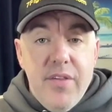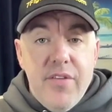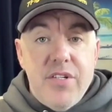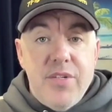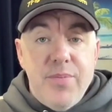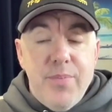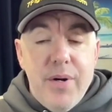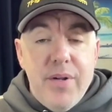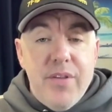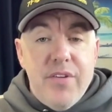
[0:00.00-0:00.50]

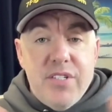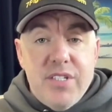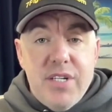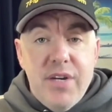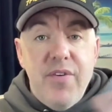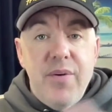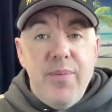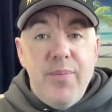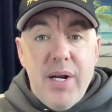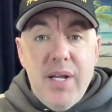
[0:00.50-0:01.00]
There's
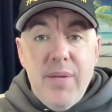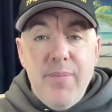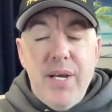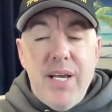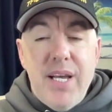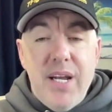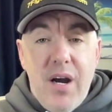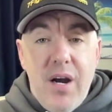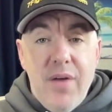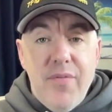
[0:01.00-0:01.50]
different money
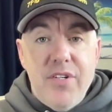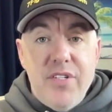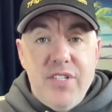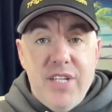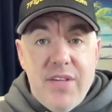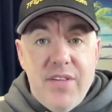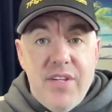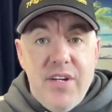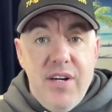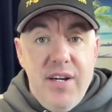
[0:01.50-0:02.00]
making offers
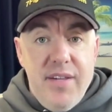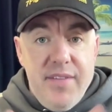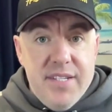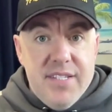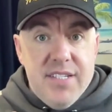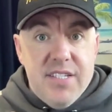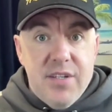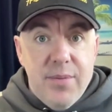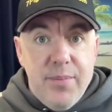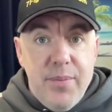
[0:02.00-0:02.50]
out there, and
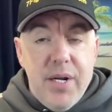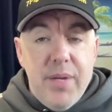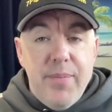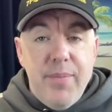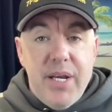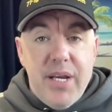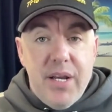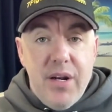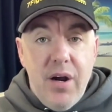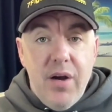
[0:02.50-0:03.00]
this is a money
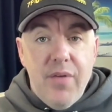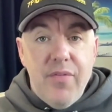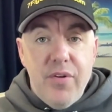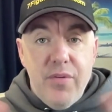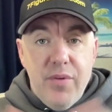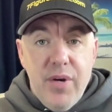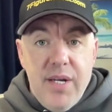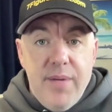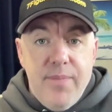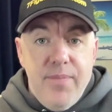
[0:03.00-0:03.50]
making
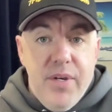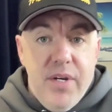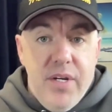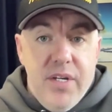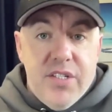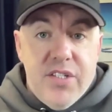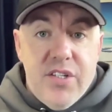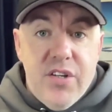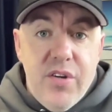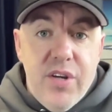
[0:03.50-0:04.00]
offer, right?
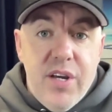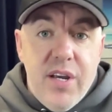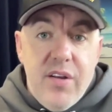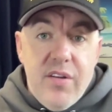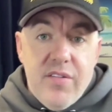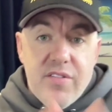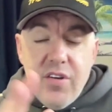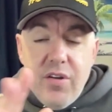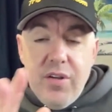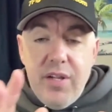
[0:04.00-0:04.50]

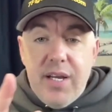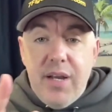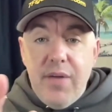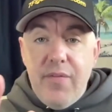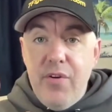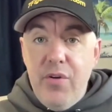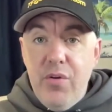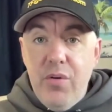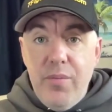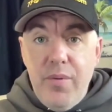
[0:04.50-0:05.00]
So like
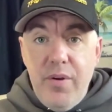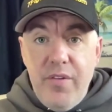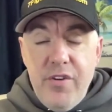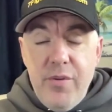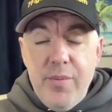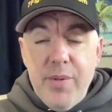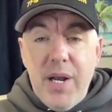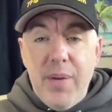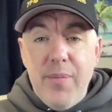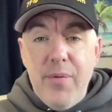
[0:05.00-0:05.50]
if you
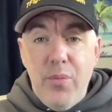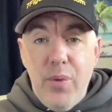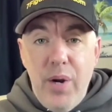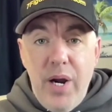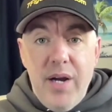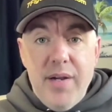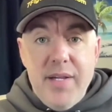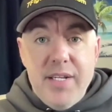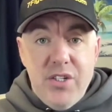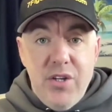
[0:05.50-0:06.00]
become
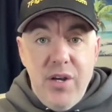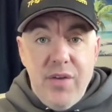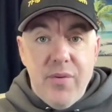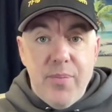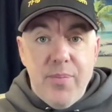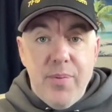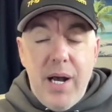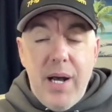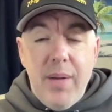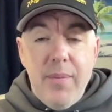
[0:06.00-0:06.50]
aware that you have
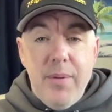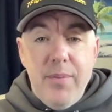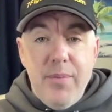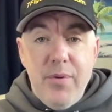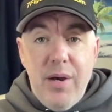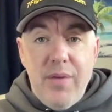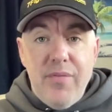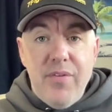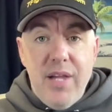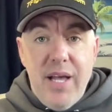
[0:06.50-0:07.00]
a problem,
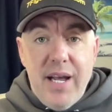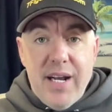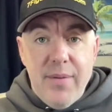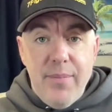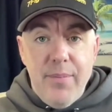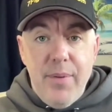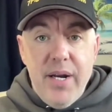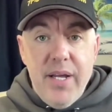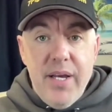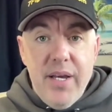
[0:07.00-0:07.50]
you have a lack
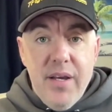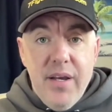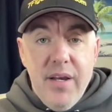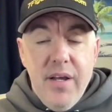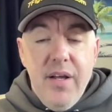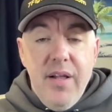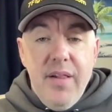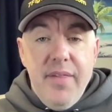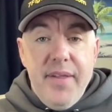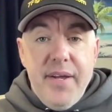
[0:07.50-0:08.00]
of money,
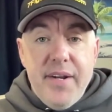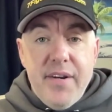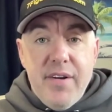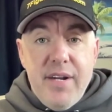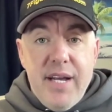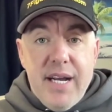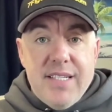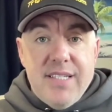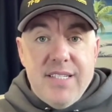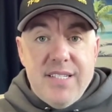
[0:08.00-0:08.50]
Then your
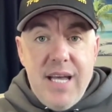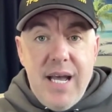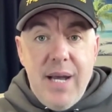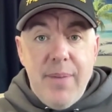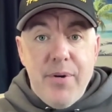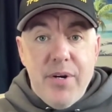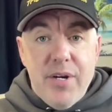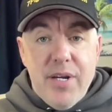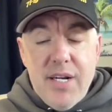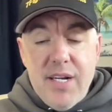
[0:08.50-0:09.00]
next
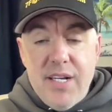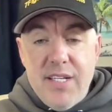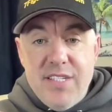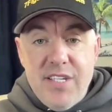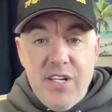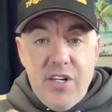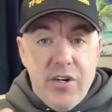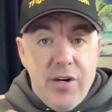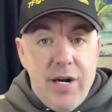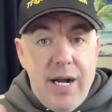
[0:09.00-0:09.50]
step, you're going to
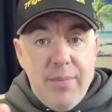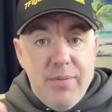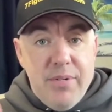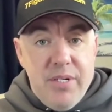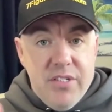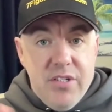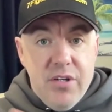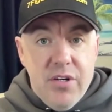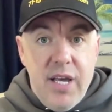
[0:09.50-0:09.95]
consider your options.